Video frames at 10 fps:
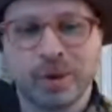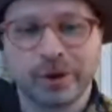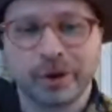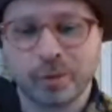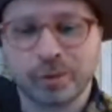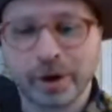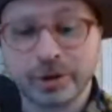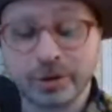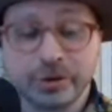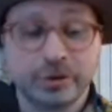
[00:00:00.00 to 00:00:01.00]
to
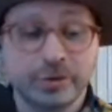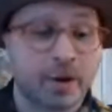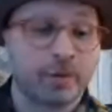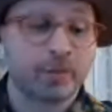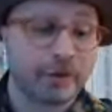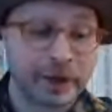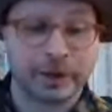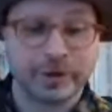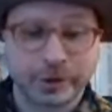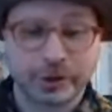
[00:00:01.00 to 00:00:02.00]
political pressures. Now,
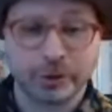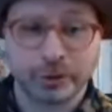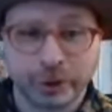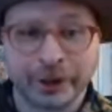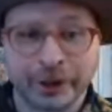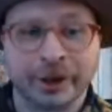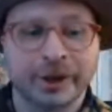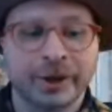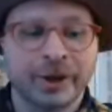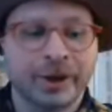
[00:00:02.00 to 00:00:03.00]
Fannie is still
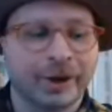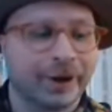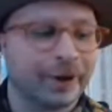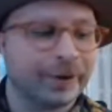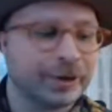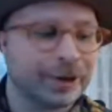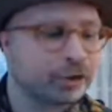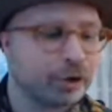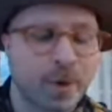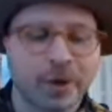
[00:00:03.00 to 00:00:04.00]
doing, you
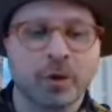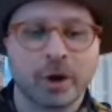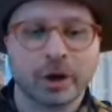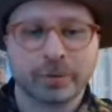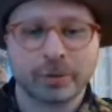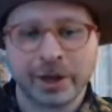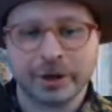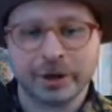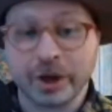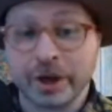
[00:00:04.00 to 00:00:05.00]
know, some other work
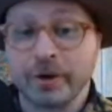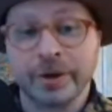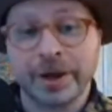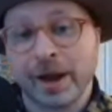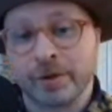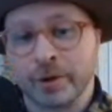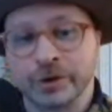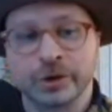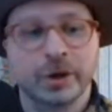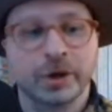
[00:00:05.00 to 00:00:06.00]
related to title. They have
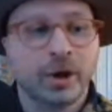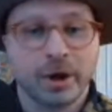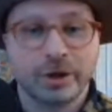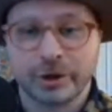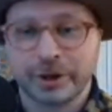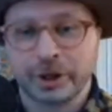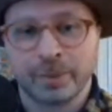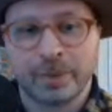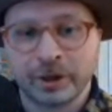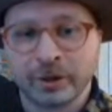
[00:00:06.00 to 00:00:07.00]
those
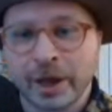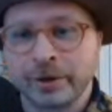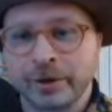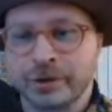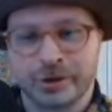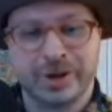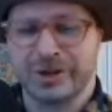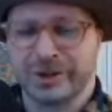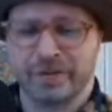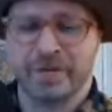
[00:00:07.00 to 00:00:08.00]
attorney opinion letters.
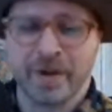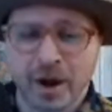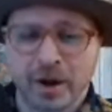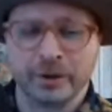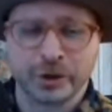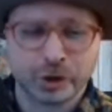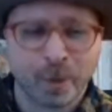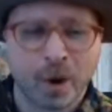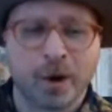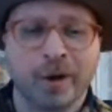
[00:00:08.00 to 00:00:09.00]
It is a very
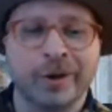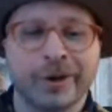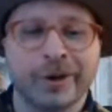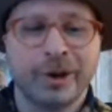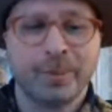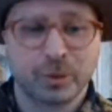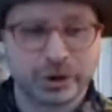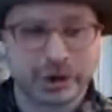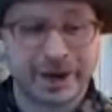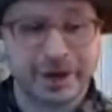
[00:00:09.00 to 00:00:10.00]
small
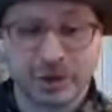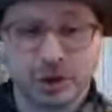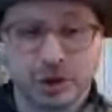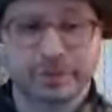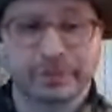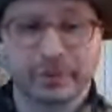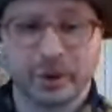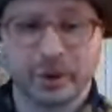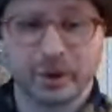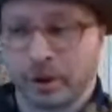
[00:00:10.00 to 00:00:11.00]
percentage
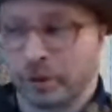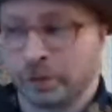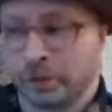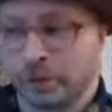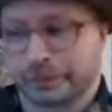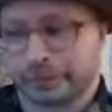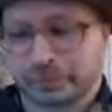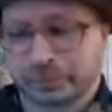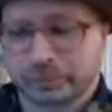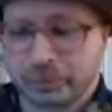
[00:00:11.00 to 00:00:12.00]
of,
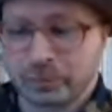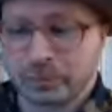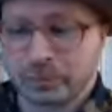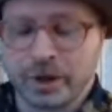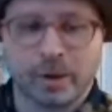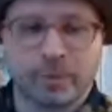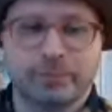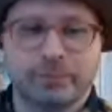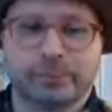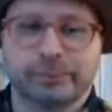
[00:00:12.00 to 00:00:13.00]
you know,